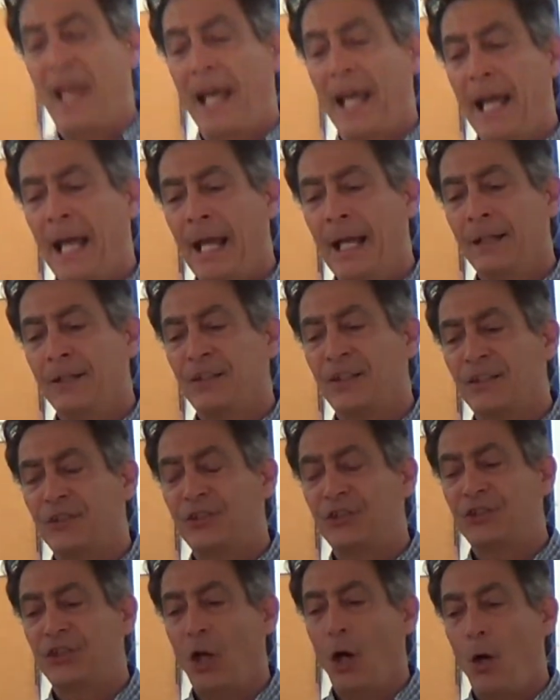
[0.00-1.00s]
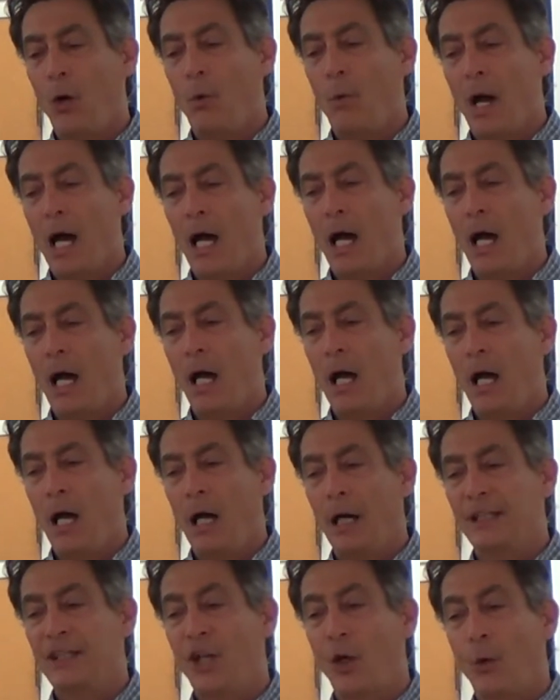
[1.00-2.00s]
And so,
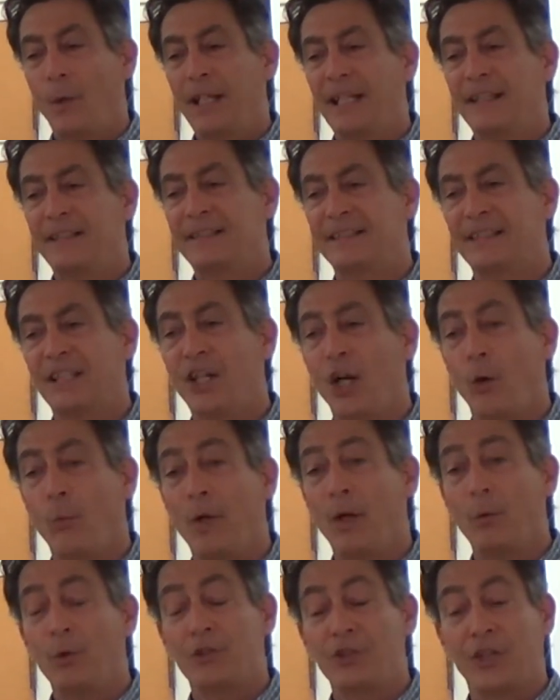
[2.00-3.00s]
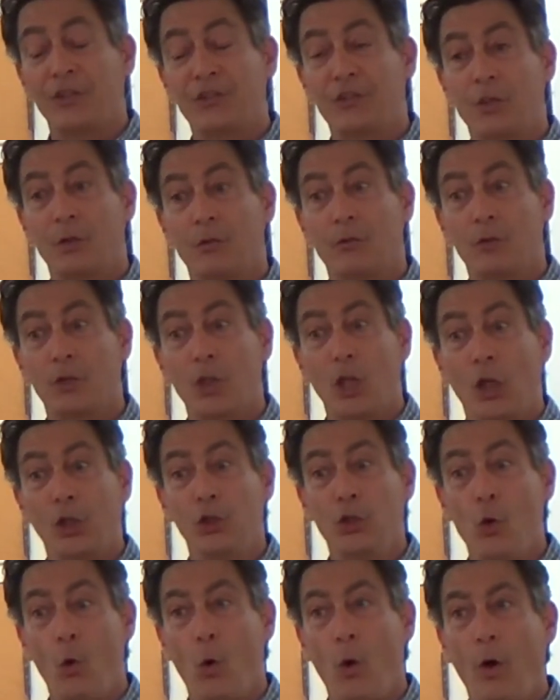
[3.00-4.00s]
we were just
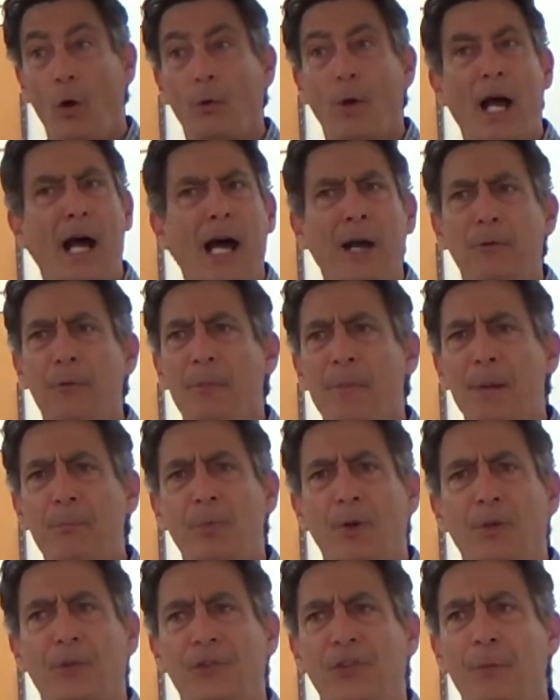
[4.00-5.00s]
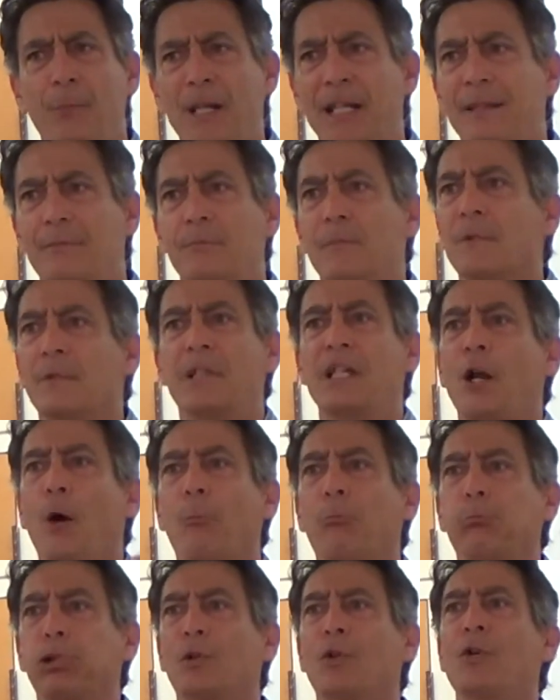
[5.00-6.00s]
I remember somebody,
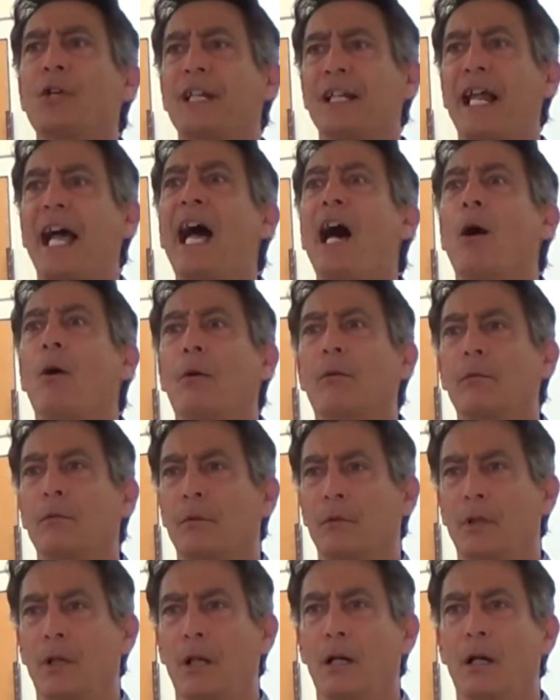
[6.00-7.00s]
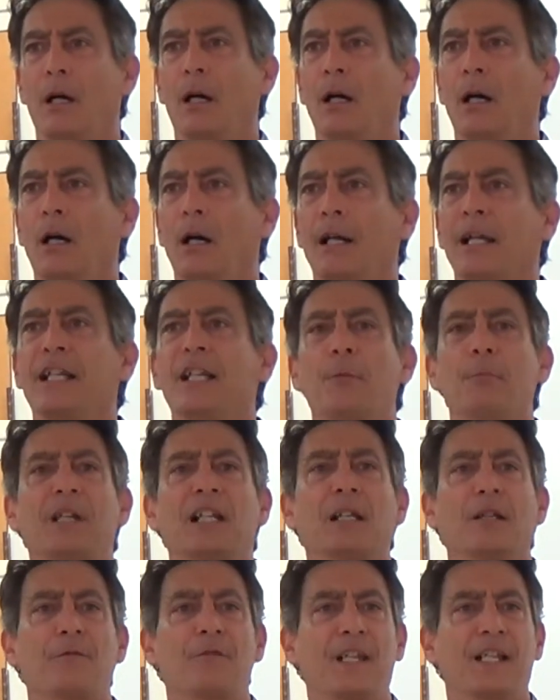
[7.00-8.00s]
blurted out in the
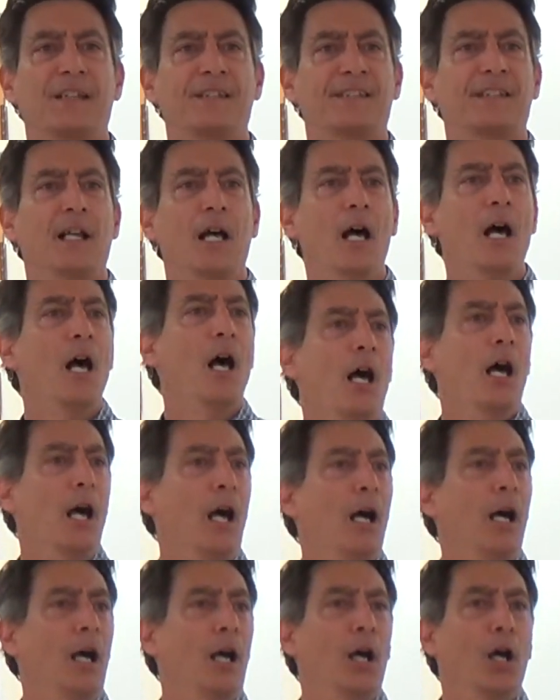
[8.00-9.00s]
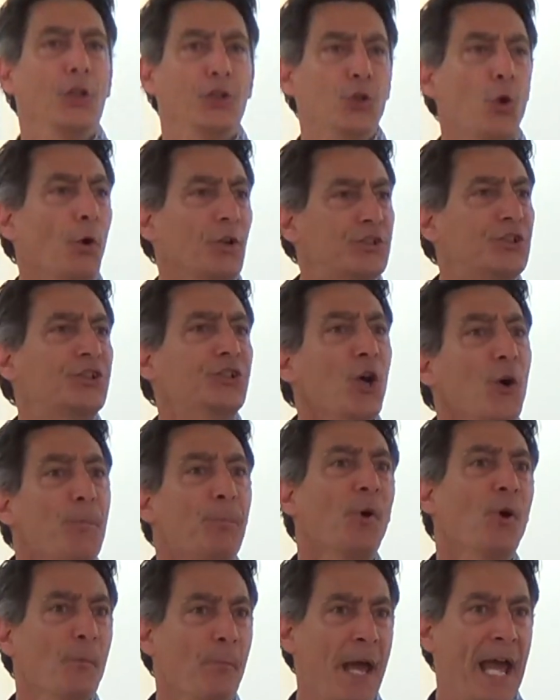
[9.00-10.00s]
middle of this, "You're
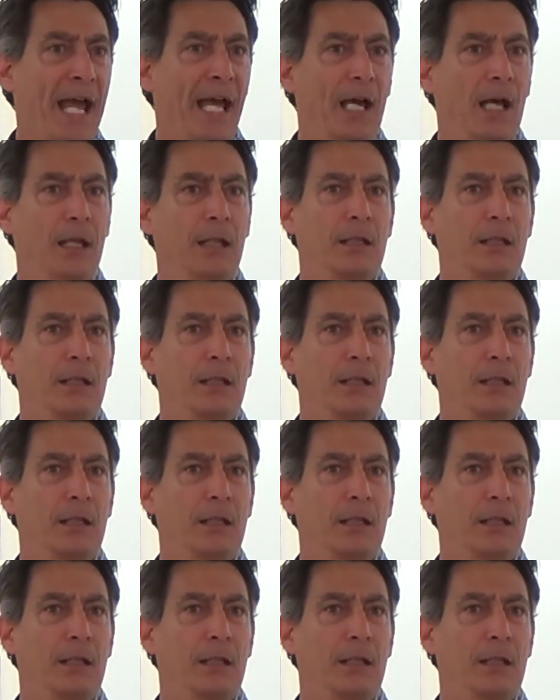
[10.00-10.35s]
Superman."